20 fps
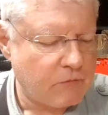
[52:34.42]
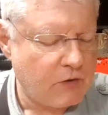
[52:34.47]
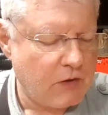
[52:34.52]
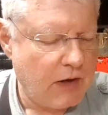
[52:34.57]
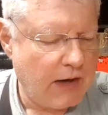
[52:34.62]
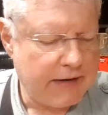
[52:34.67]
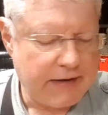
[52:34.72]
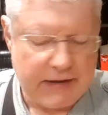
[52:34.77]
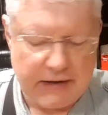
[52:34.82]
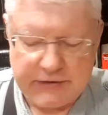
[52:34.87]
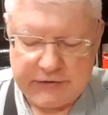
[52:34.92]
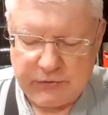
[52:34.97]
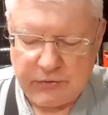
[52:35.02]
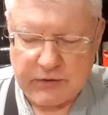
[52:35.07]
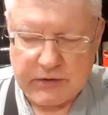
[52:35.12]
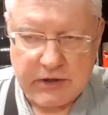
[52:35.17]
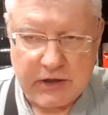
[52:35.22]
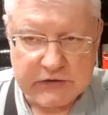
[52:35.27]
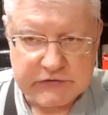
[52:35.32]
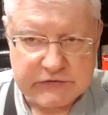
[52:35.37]
I got to do a
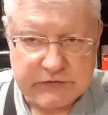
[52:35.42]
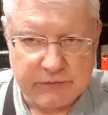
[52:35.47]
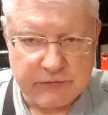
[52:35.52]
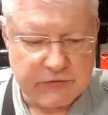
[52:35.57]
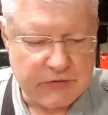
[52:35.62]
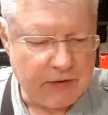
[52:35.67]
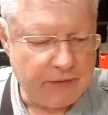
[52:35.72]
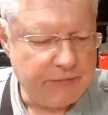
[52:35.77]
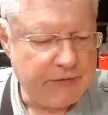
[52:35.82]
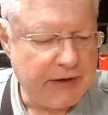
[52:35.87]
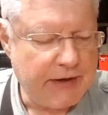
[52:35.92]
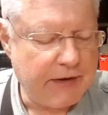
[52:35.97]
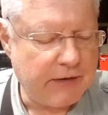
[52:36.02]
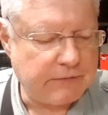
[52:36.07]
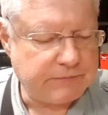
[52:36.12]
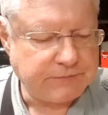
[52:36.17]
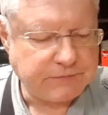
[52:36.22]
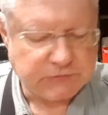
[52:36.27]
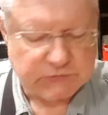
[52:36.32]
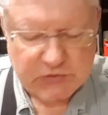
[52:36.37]
custom thumbnail
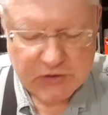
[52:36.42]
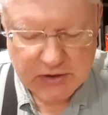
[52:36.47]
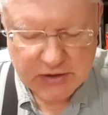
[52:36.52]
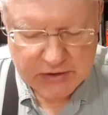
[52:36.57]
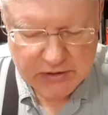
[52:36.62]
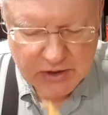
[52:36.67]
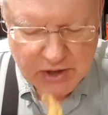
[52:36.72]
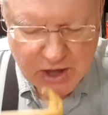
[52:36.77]
on